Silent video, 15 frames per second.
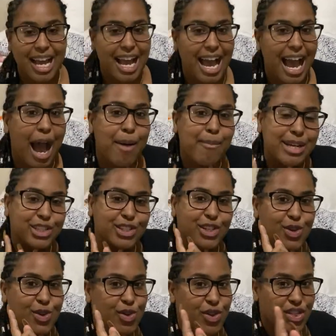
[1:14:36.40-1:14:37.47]
How much do
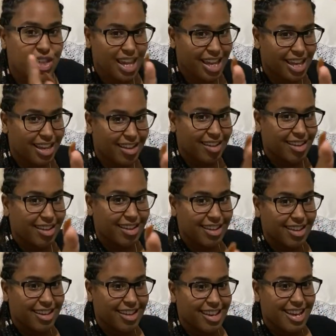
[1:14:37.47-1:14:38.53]
you think
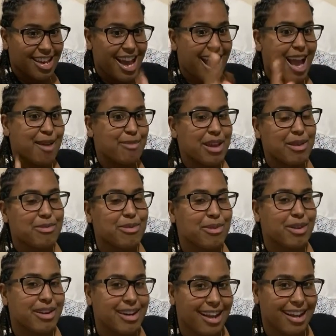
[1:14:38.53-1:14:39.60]
I paid for
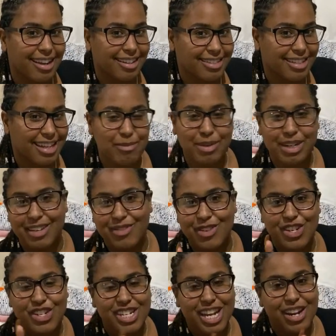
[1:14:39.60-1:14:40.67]
a night? And I'm gonna give you a
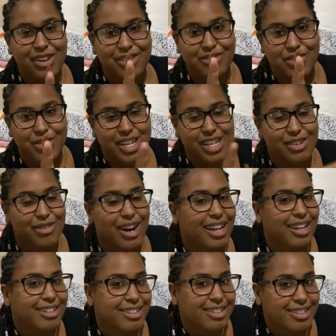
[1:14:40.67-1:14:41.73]
shout out if you get it
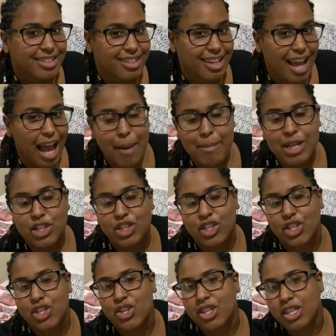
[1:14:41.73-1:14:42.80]
right. How much do
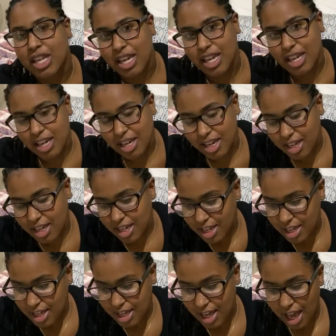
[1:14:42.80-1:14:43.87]
you think
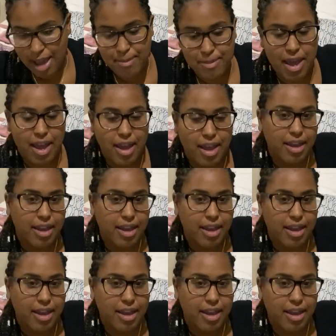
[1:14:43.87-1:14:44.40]
I pay?